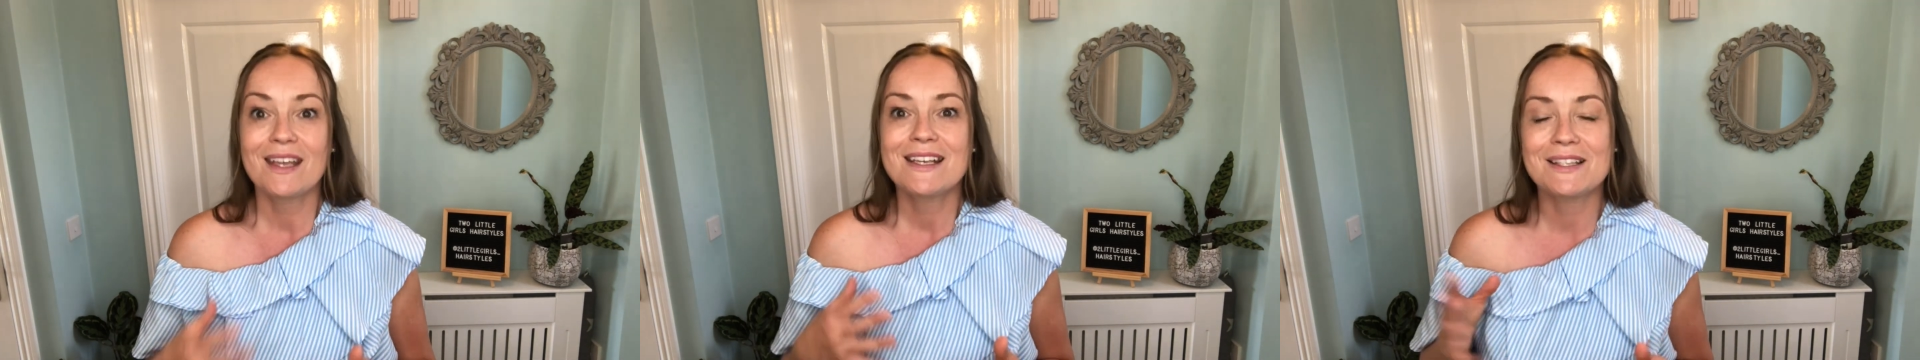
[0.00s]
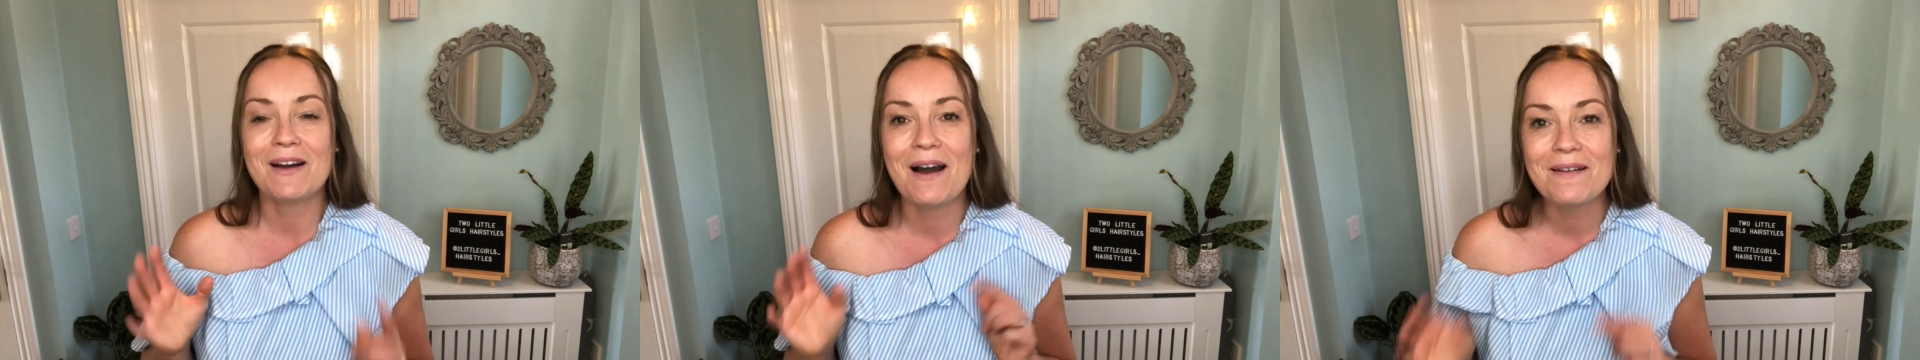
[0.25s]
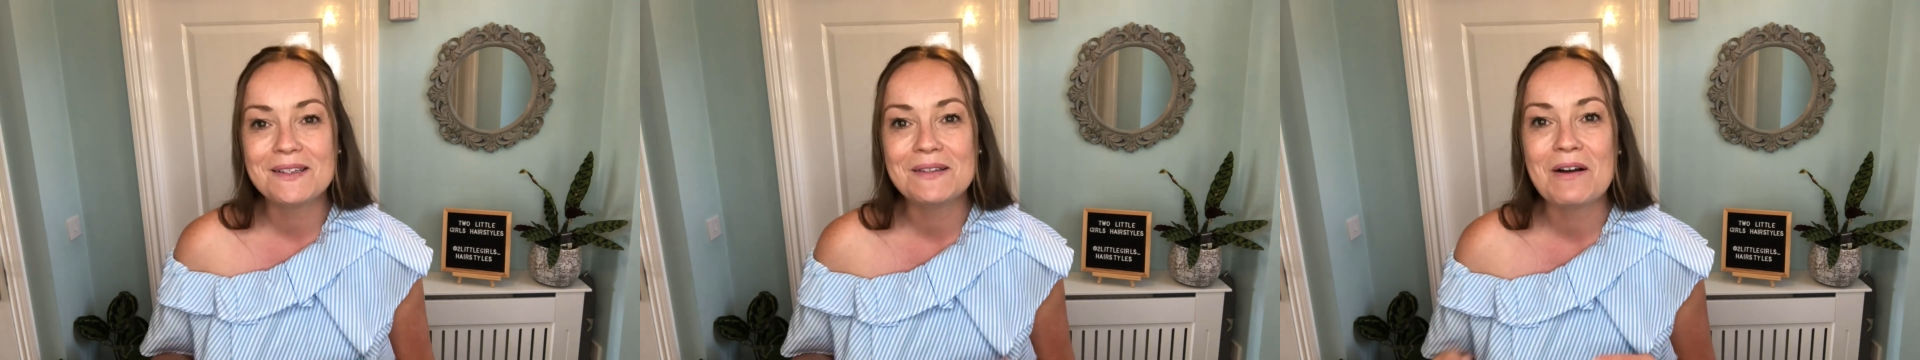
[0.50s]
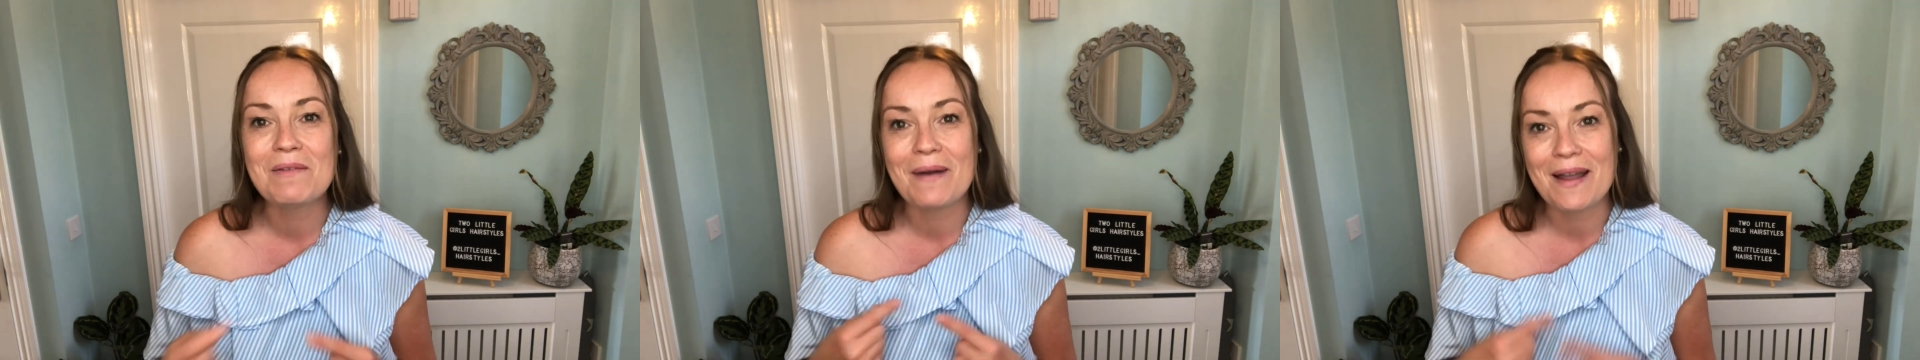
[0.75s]
So I'm doing
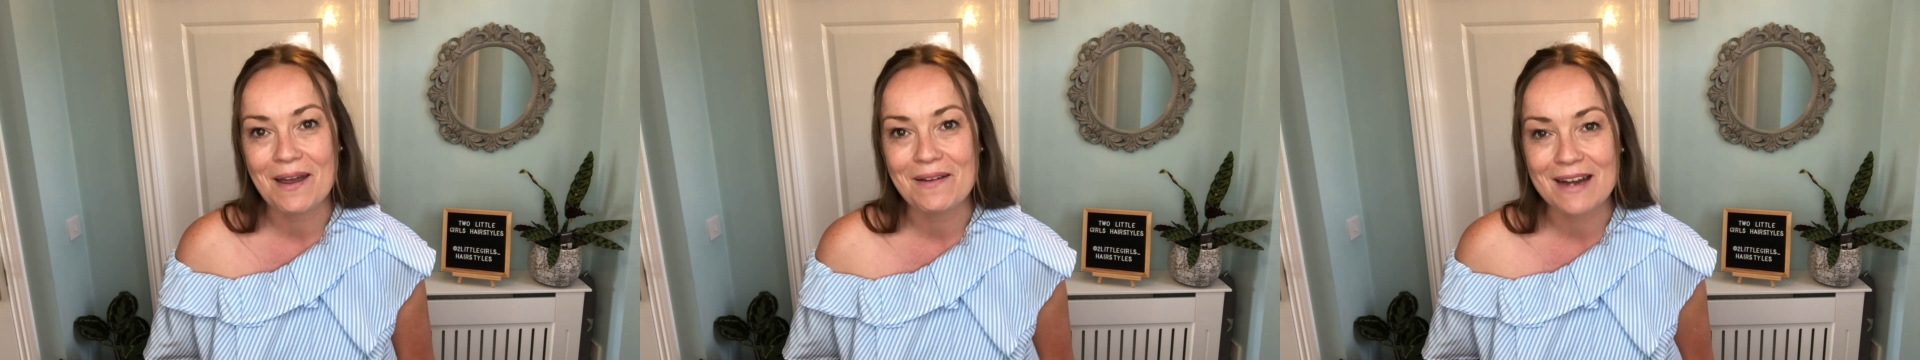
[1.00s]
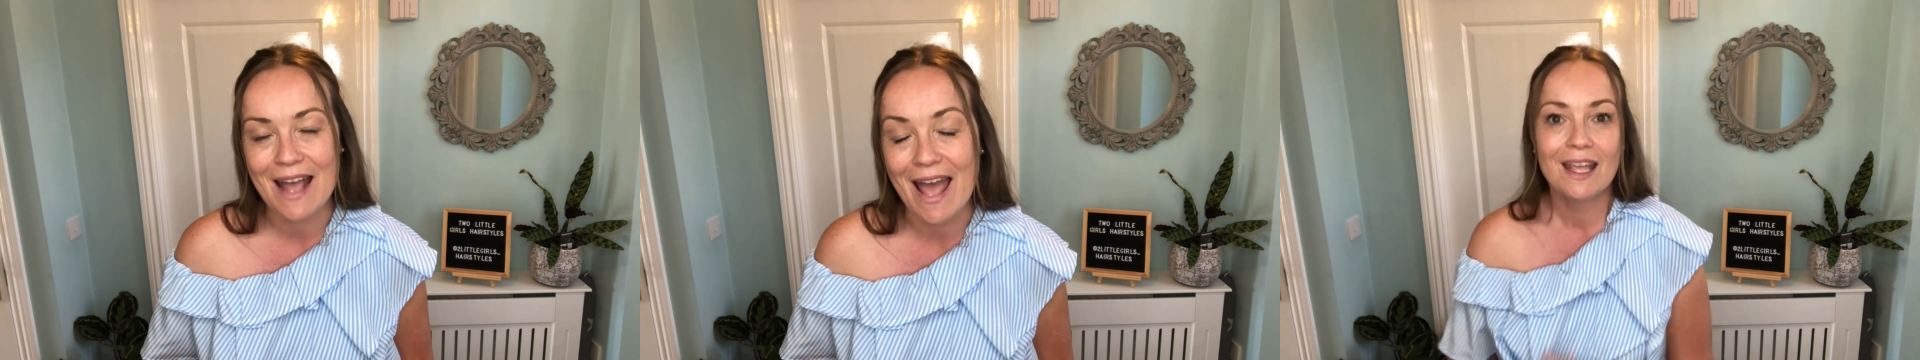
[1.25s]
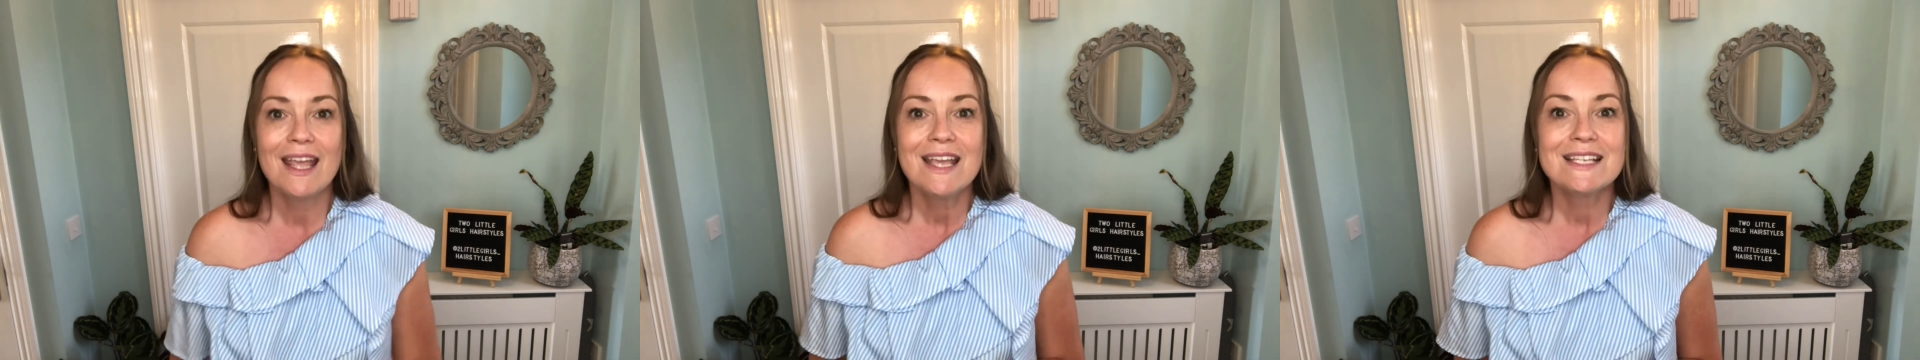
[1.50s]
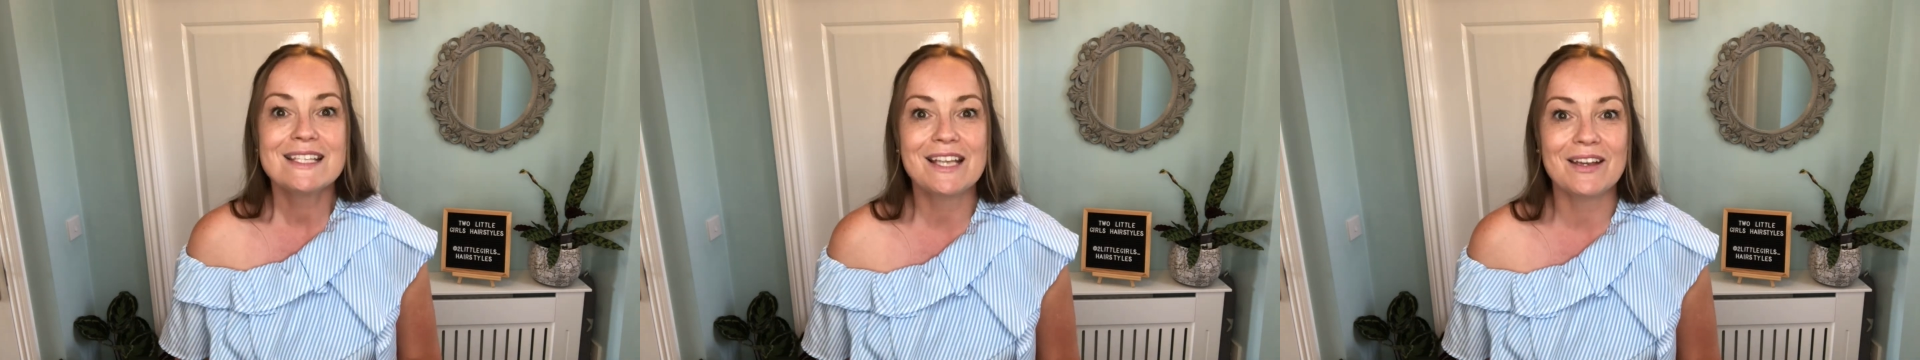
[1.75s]
it on my own hair.
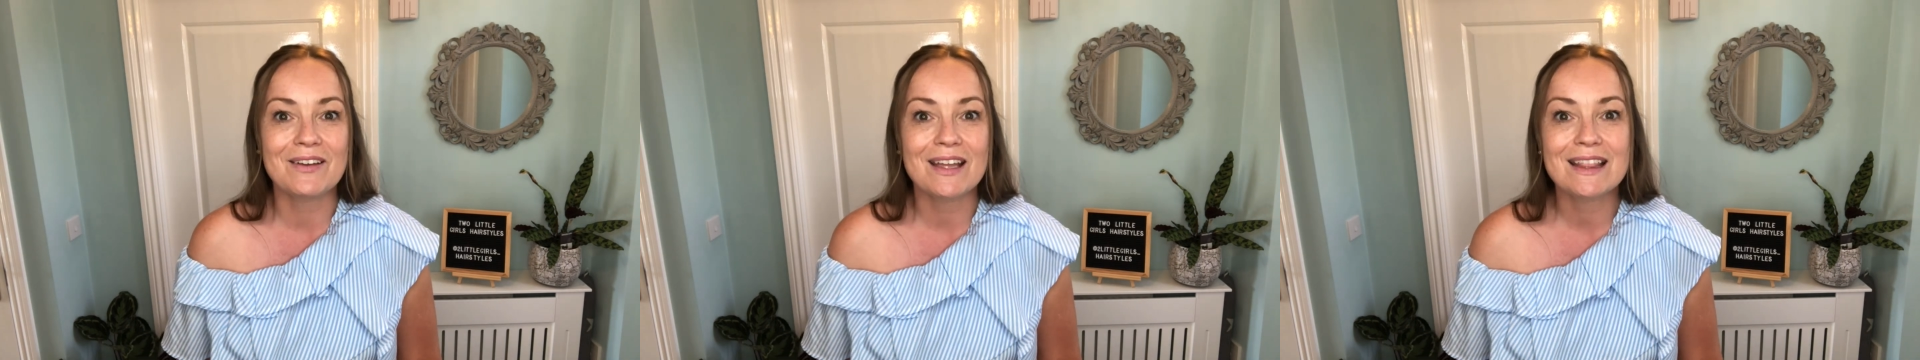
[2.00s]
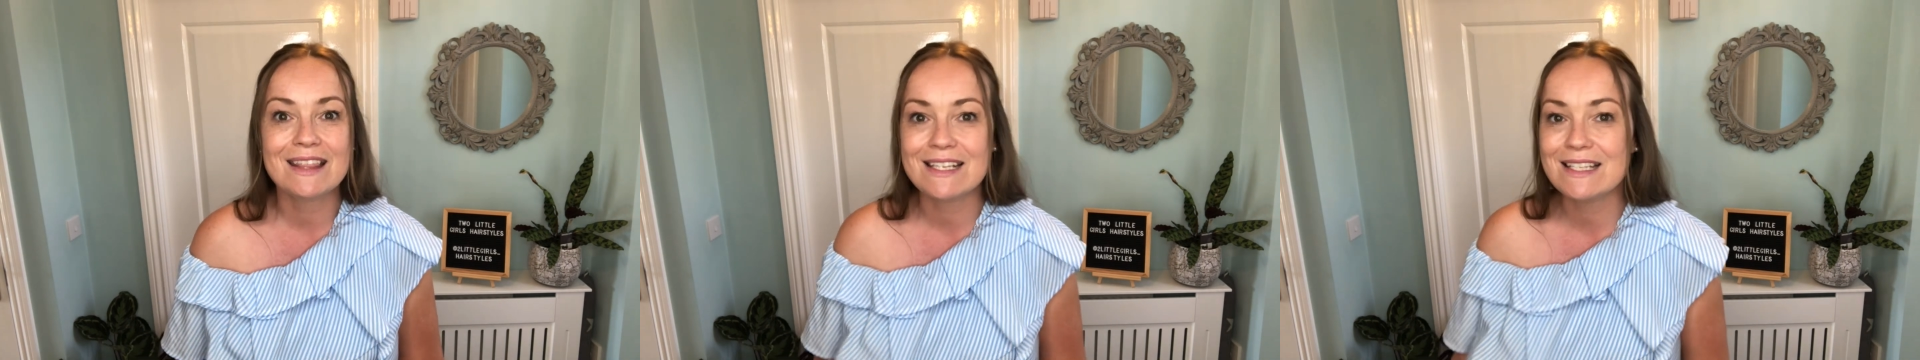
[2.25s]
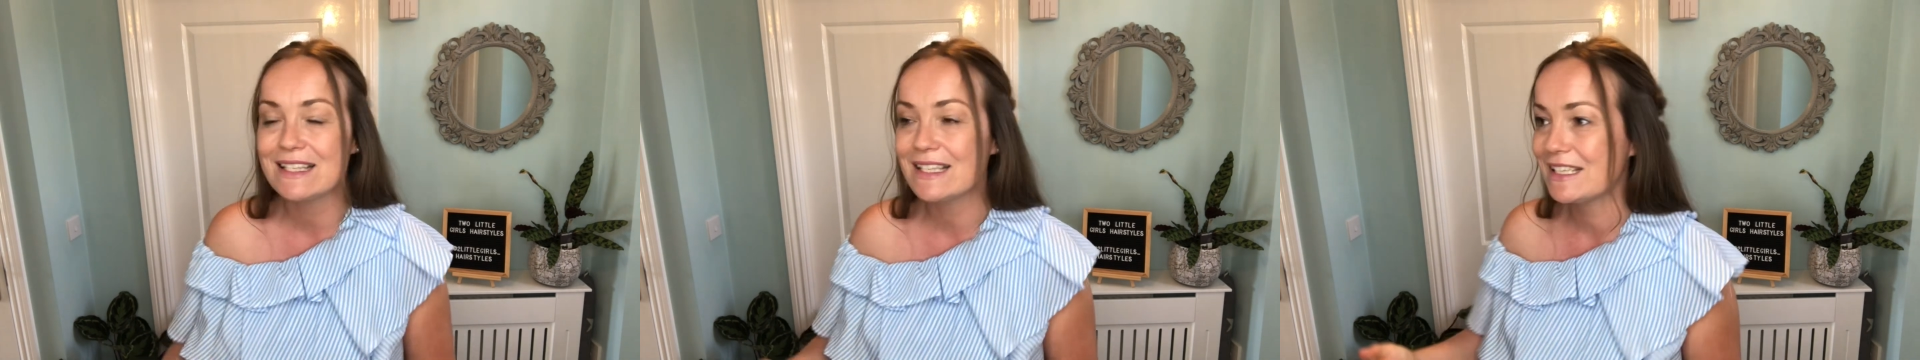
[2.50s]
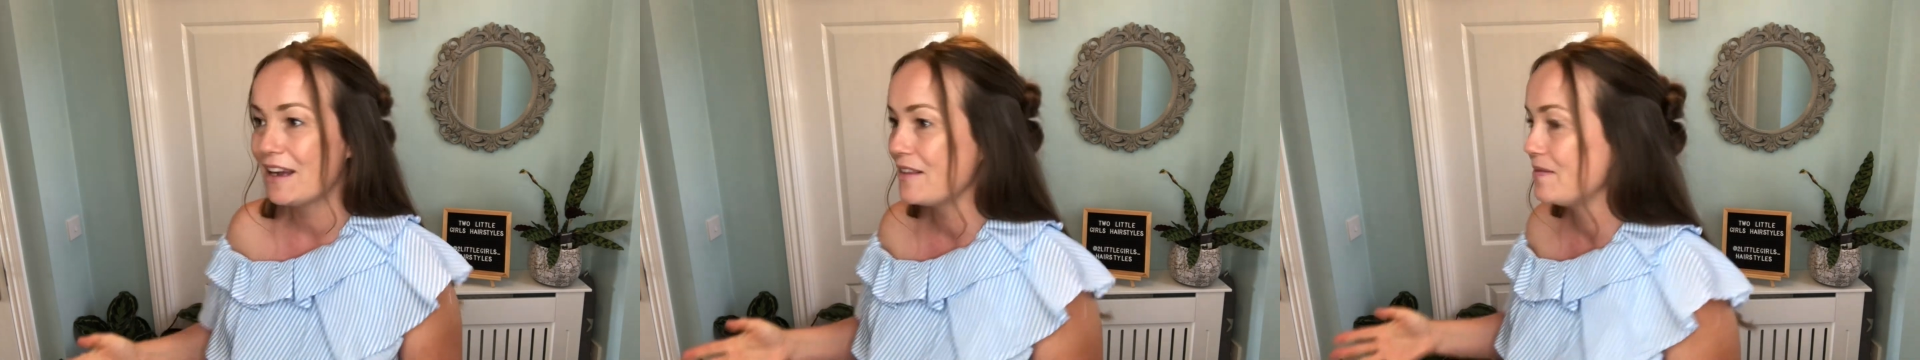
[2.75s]
So this is the style that we're